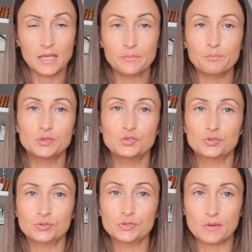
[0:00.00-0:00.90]
and
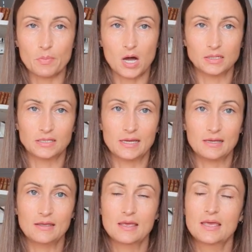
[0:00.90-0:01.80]
pursue their
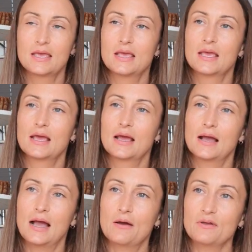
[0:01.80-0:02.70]
partner,
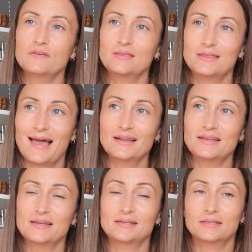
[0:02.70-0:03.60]
however,
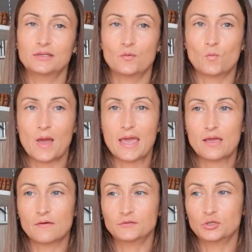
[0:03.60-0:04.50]
that is in a
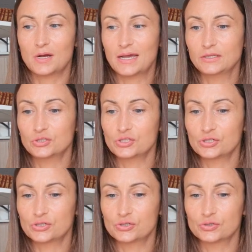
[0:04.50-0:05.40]
way of trying
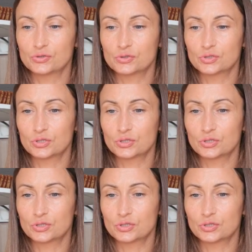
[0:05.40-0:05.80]
to